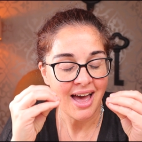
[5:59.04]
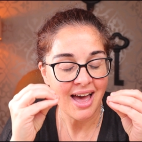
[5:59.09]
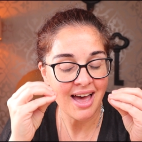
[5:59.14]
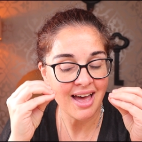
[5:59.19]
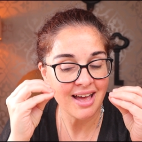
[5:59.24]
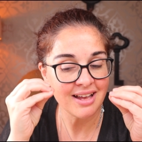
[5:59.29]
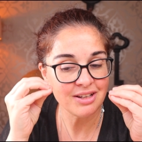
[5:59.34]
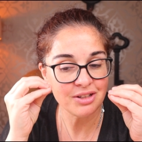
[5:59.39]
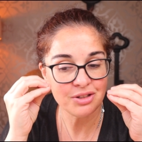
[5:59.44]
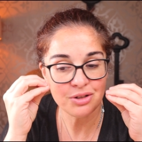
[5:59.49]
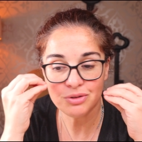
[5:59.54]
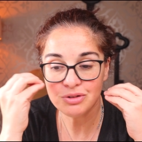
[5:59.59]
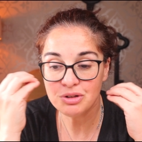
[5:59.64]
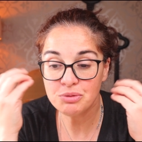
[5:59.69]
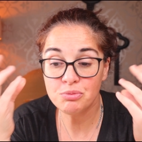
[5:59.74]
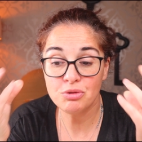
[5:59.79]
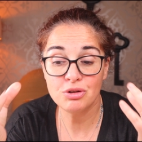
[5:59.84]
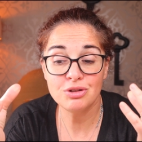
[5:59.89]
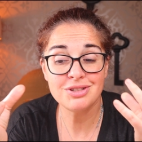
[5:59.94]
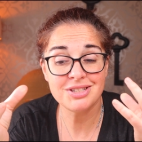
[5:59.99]
And you know,
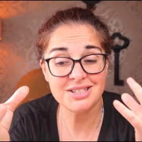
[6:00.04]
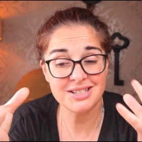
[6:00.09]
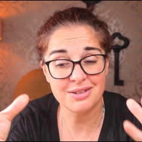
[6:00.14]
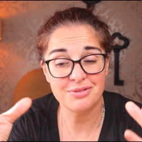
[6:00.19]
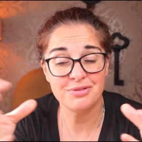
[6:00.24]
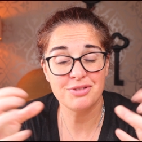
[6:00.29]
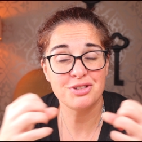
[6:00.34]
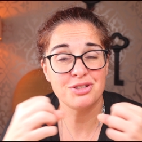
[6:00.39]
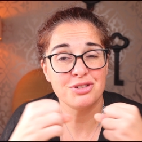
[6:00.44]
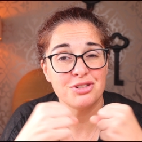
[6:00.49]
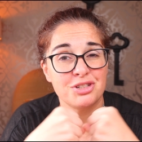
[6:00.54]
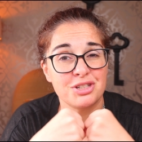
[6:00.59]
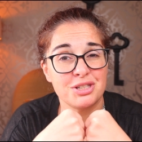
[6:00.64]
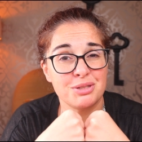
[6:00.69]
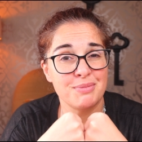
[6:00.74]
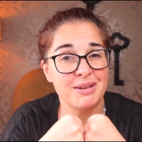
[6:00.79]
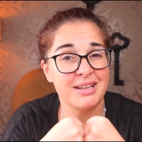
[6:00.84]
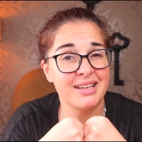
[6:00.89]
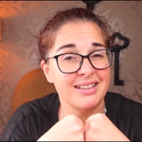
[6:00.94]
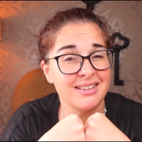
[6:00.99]
the more you stuff it, you're
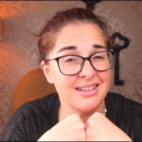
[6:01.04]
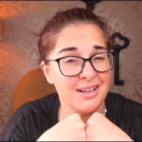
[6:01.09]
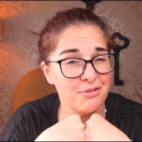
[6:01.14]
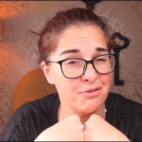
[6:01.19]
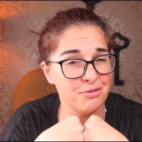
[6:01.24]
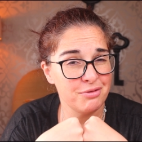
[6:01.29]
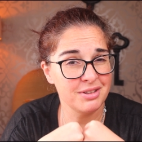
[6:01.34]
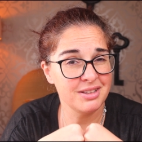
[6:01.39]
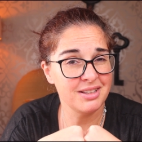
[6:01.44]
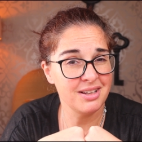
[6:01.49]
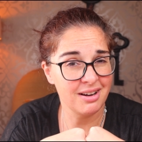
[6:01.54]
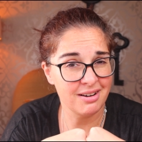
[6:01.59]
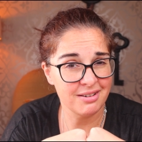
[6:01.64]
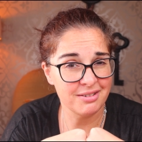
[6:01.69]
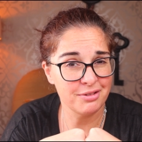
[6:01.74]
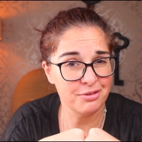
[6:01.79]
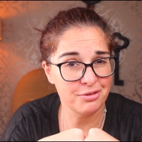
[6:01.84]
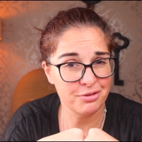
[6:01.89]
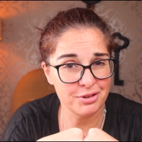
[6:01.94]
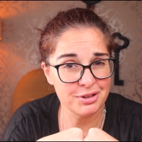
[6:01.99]
just making life really
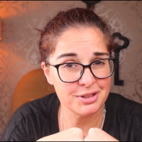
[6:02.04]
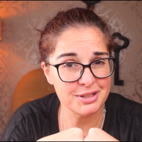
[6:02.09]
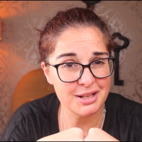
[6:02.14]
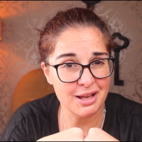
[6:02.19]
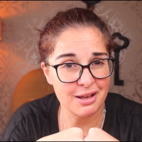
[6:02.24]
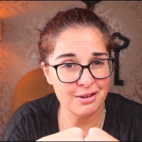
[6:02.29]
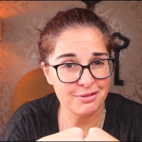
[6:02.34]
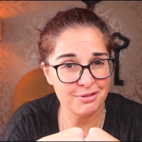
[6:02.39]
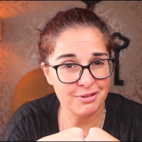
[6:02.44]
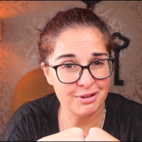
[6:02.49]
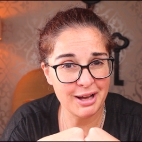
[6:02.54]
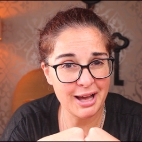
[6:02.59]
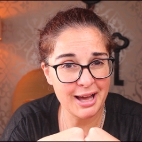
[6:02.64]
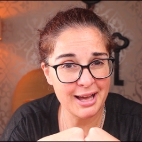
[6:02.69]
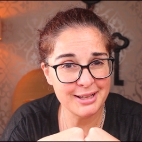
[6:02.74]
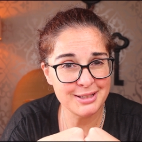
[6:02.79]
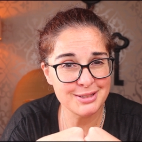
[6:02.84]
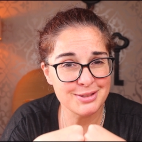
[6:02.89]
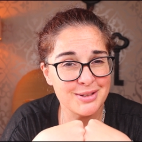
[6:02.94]
harder for yourself, okay?